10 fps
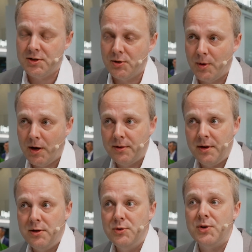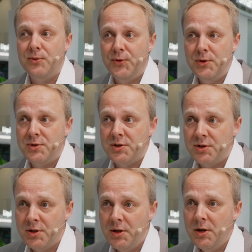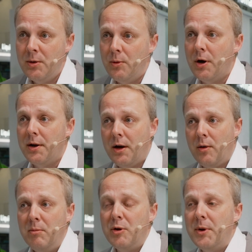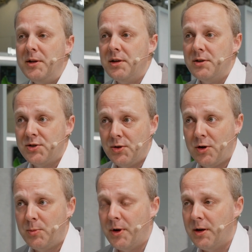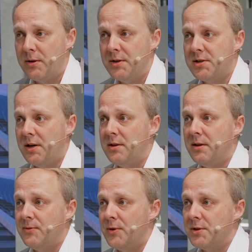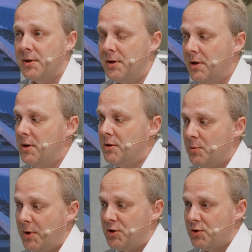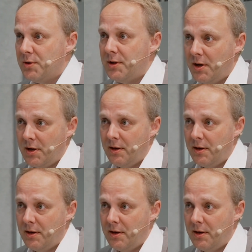So rather than using fuses, we are now implementing a circuit breaker inside the inverter to make sure that